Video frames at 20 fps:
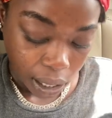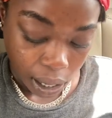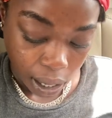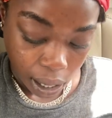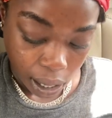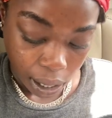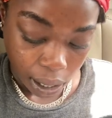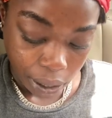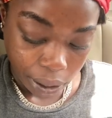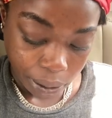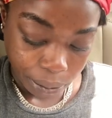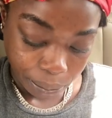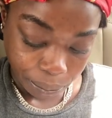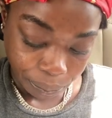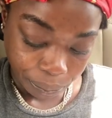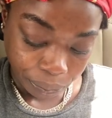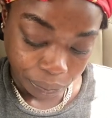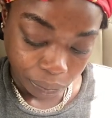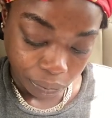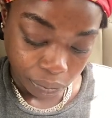
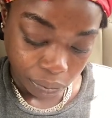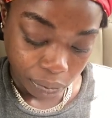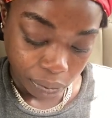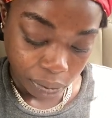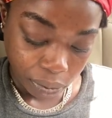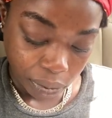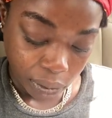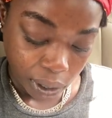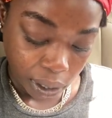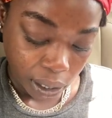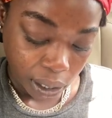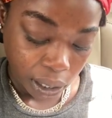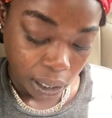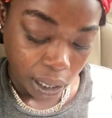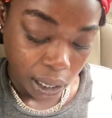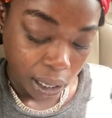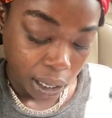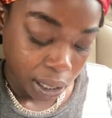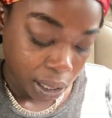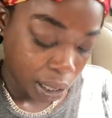um,
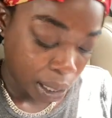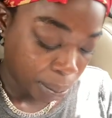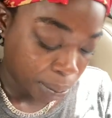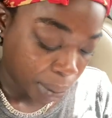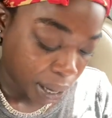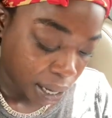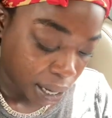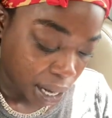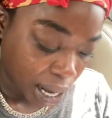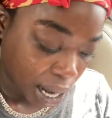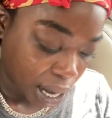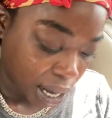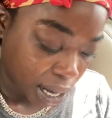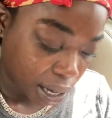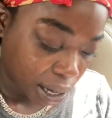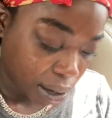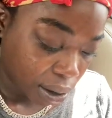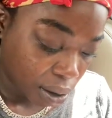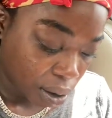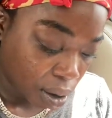yeah, they may not
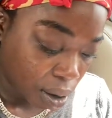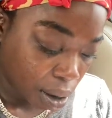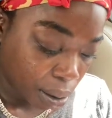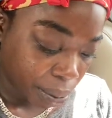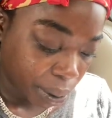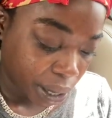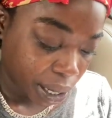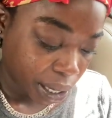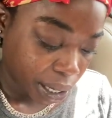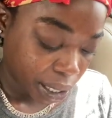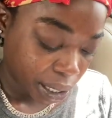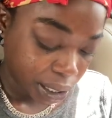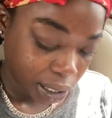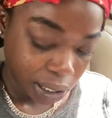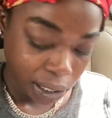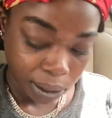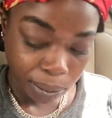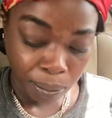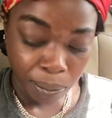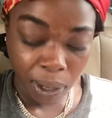
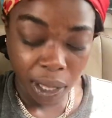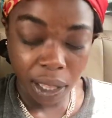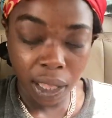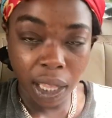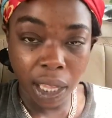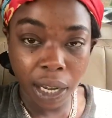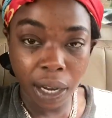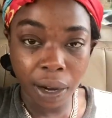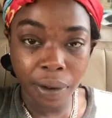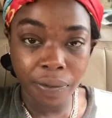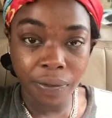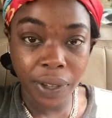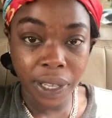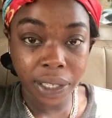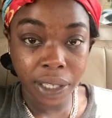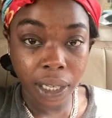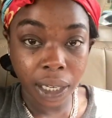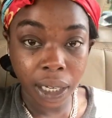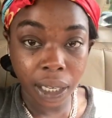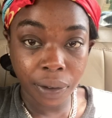always be there
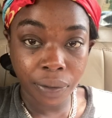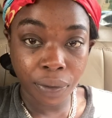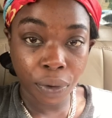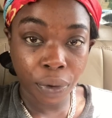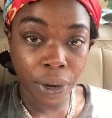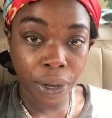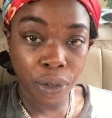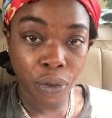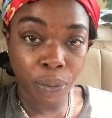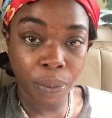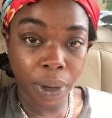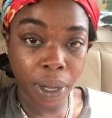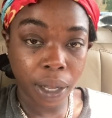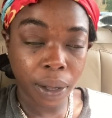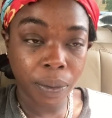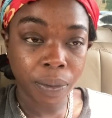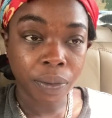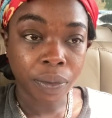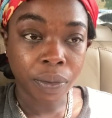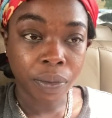physically for you,
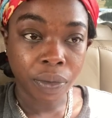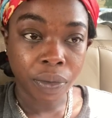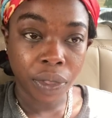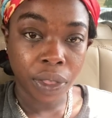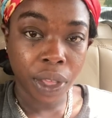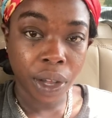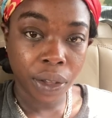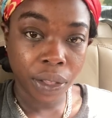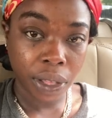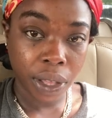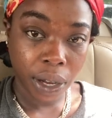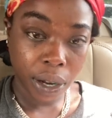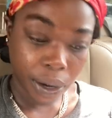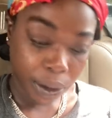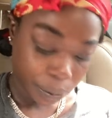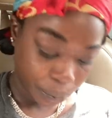but they're there.